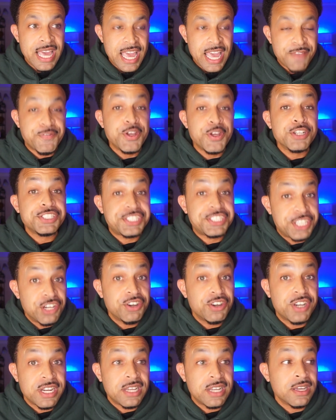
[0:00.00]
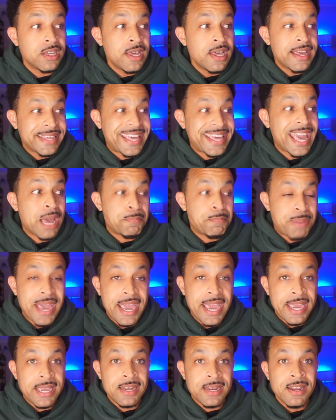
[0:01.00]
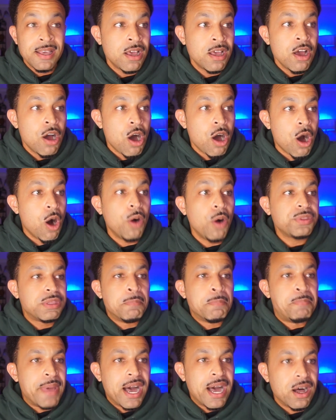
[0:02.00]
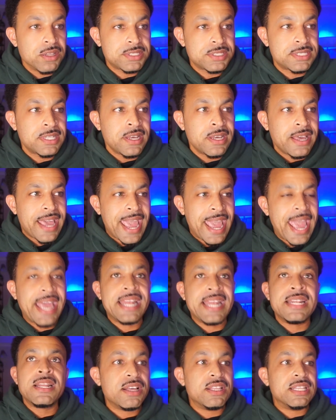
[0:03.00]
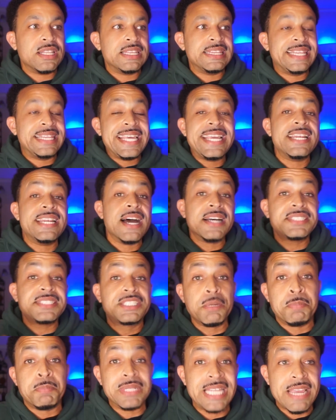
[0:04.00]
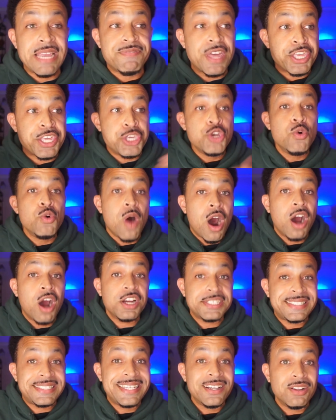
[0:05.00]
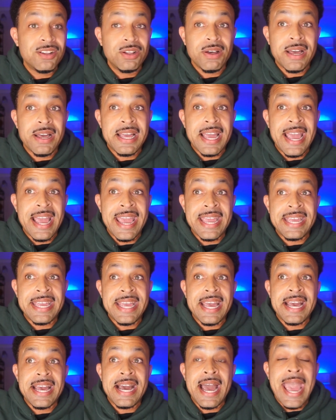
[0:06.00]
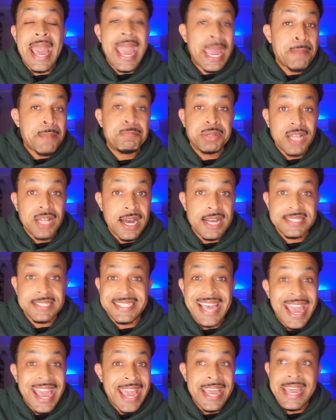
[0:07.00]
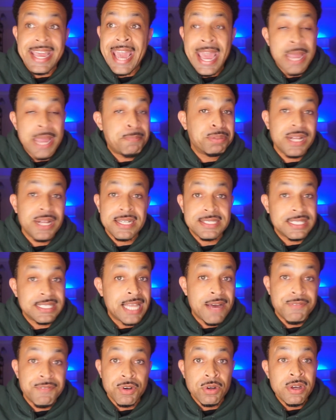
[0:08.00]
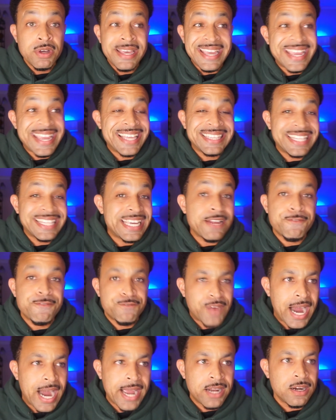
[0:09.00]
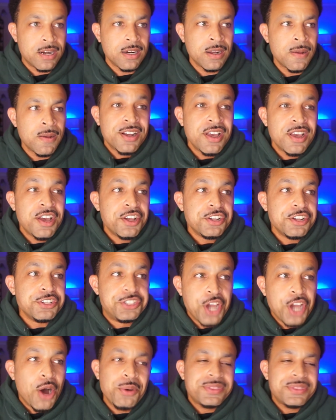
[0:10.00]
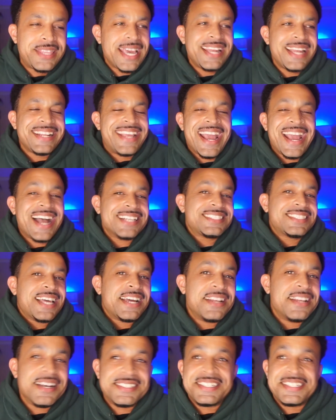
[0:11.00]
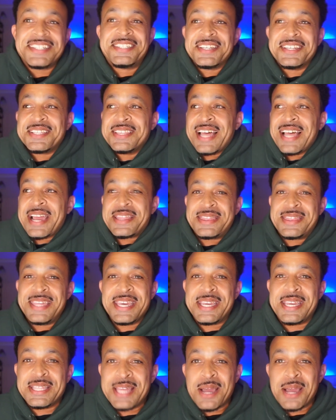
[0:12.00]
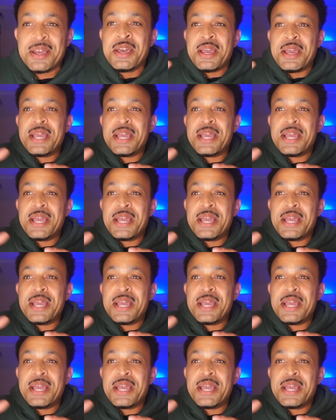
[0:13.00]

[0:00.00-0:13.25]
if you're still going to campaign, hold the belts and lead us to believe that you are still a plus level elite fighter, don't then gaslight us into like thinking that